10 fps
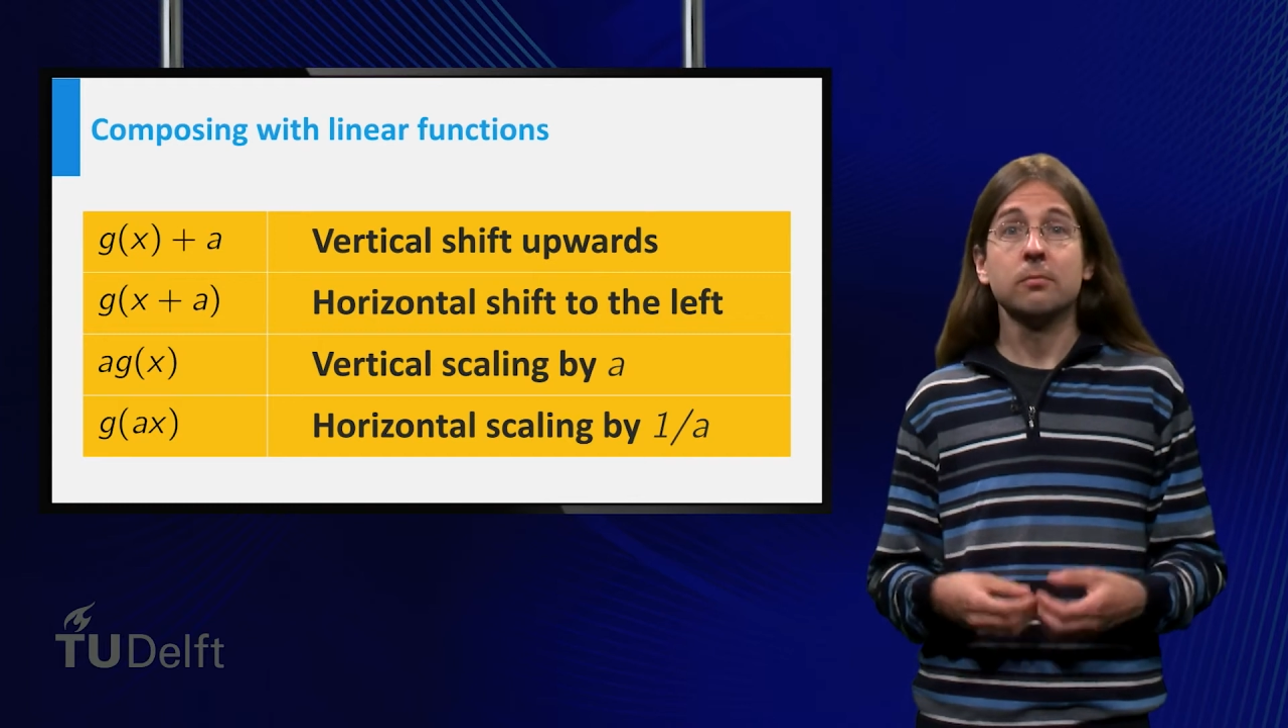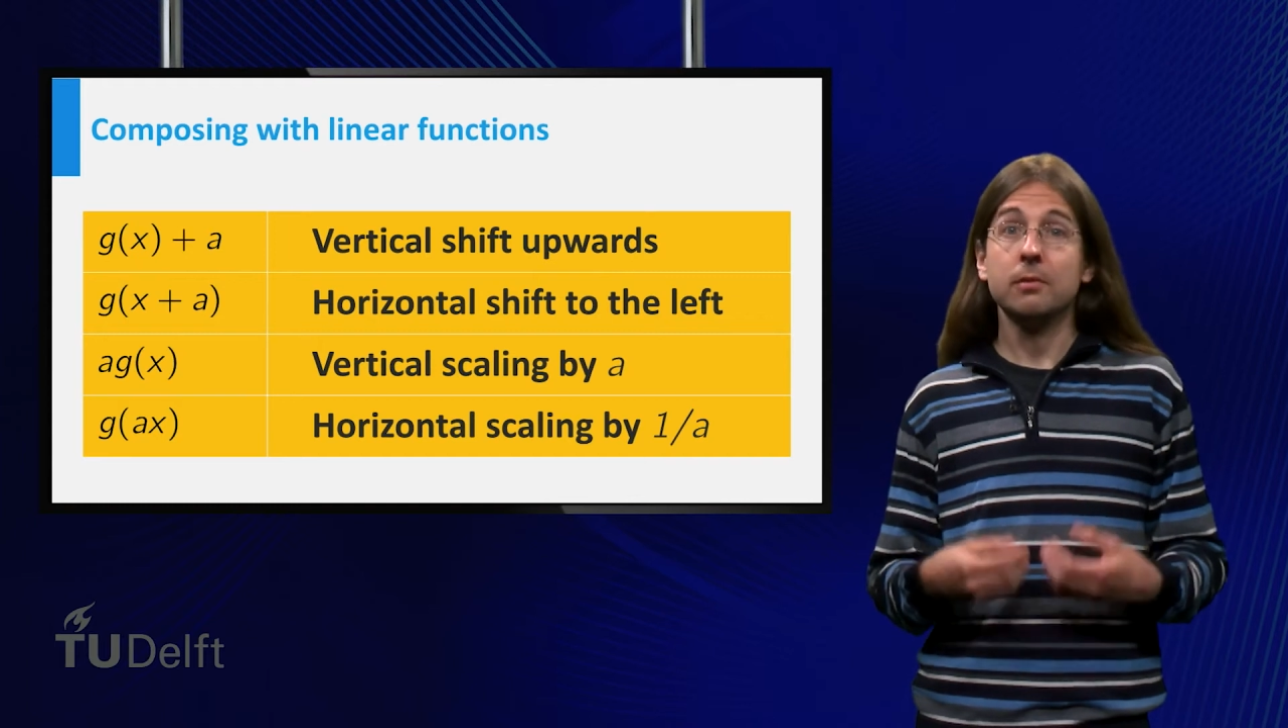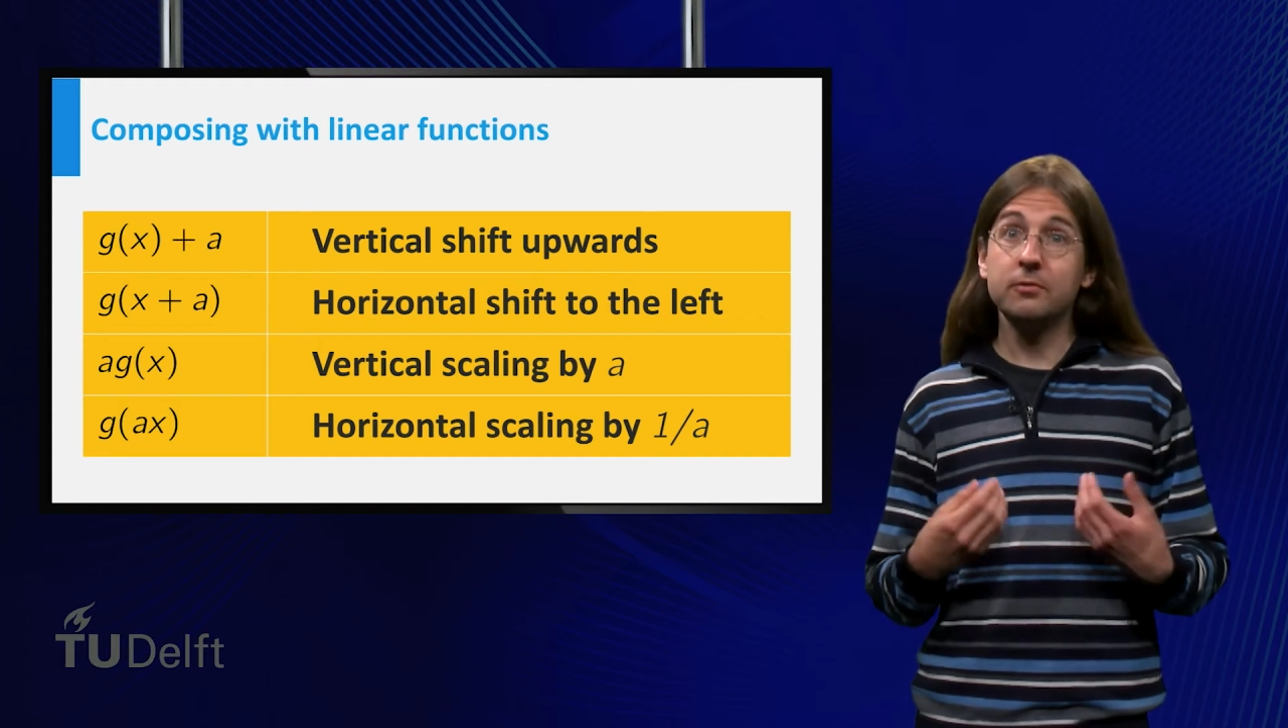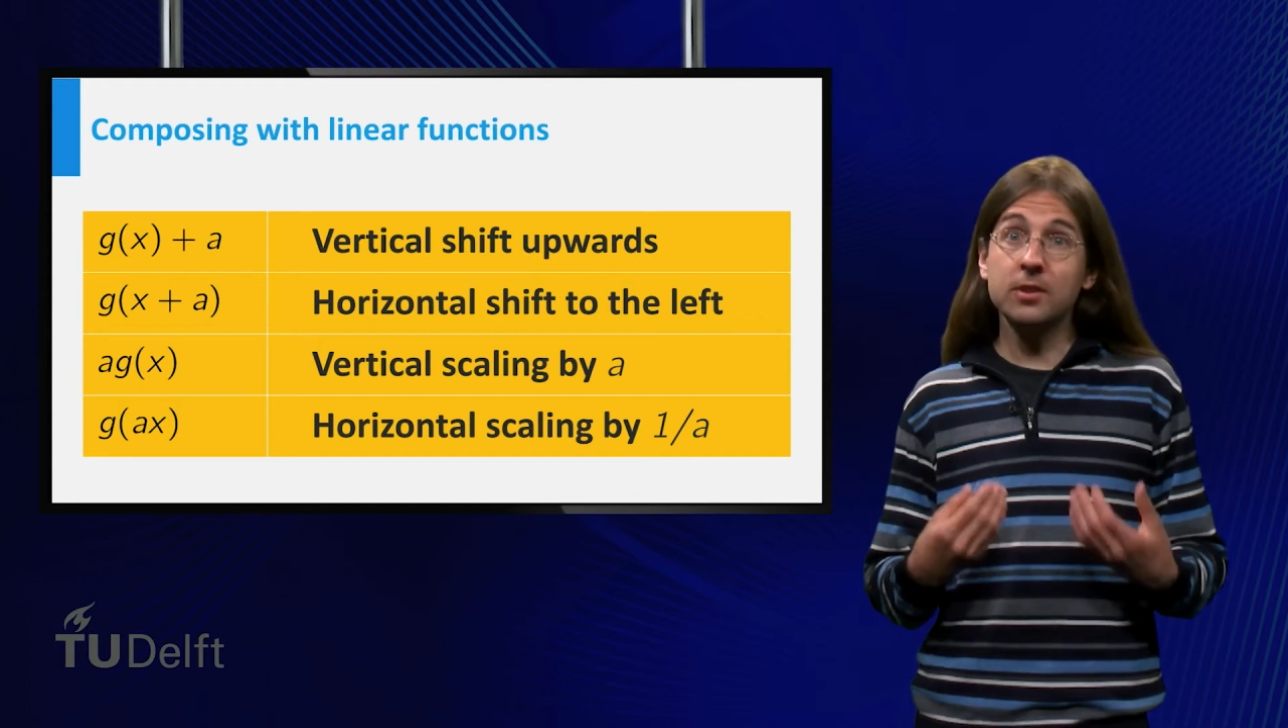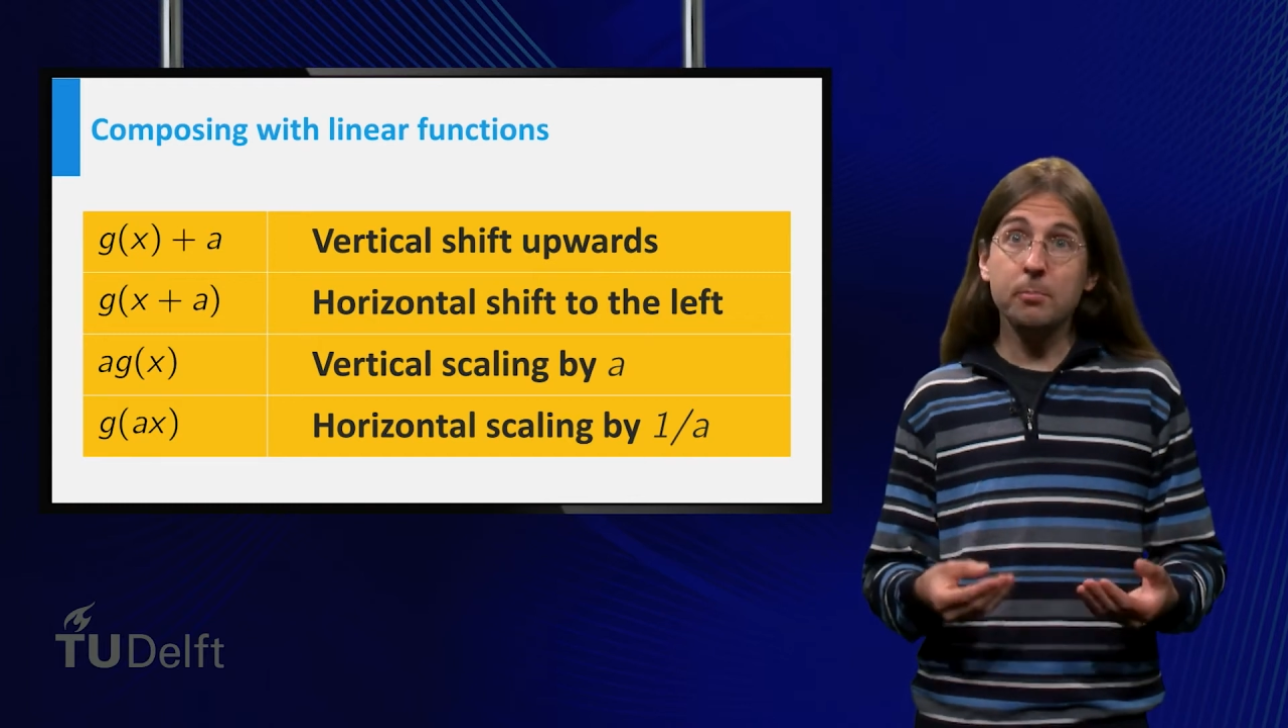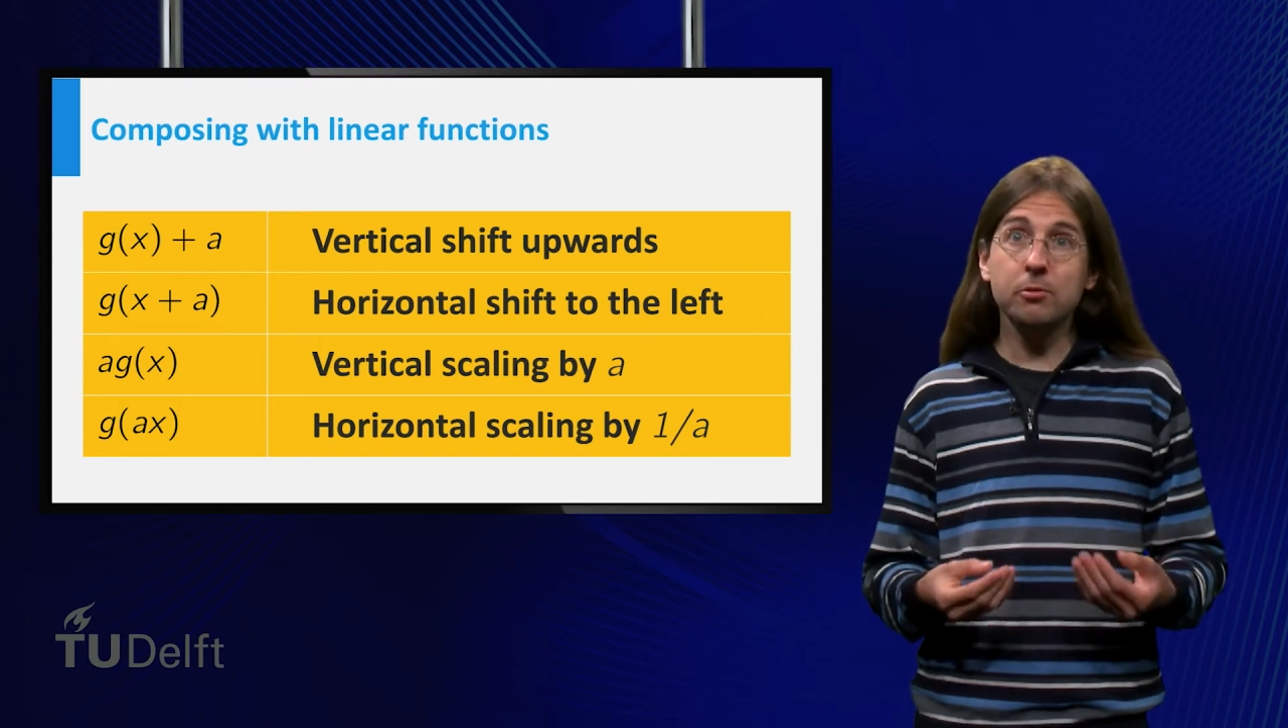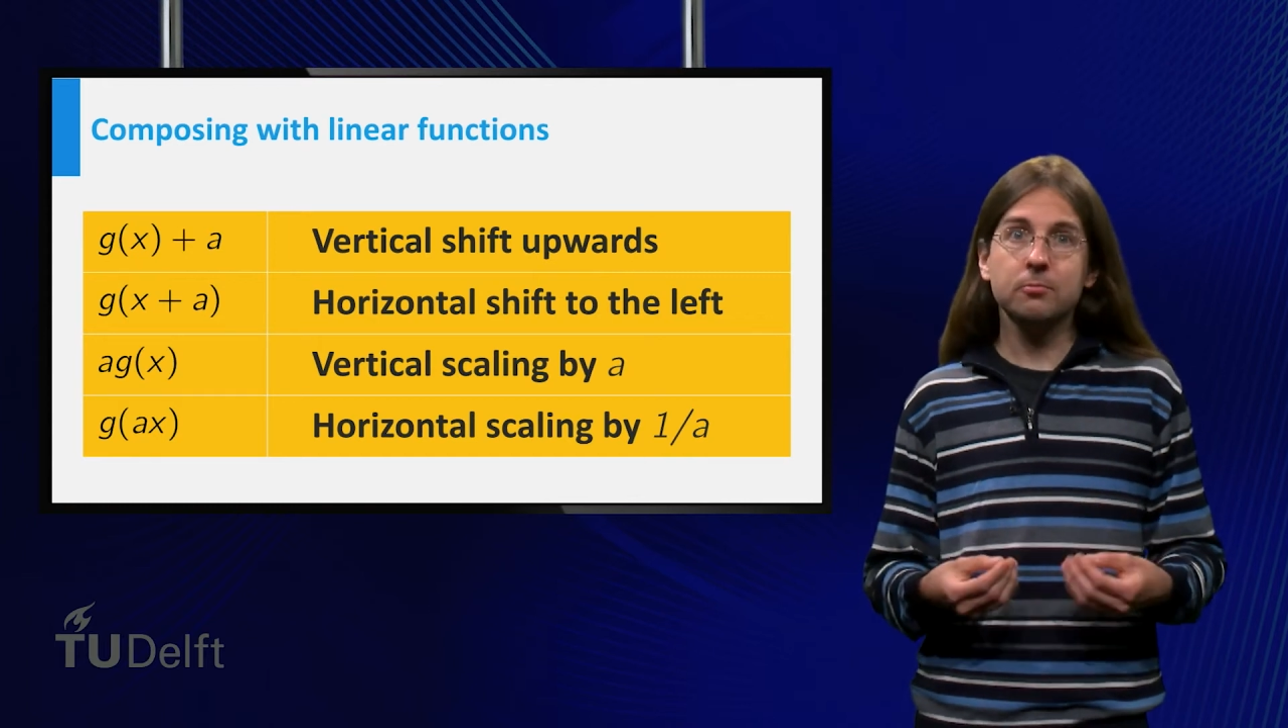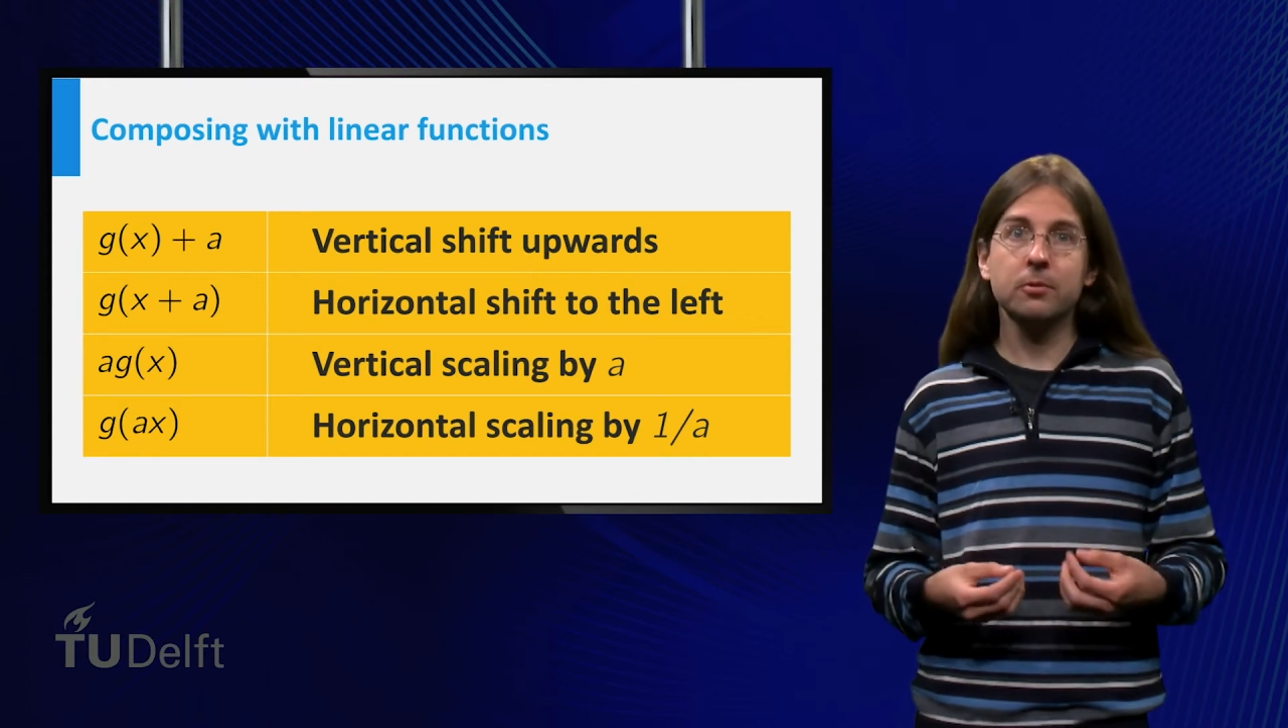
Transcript: with separate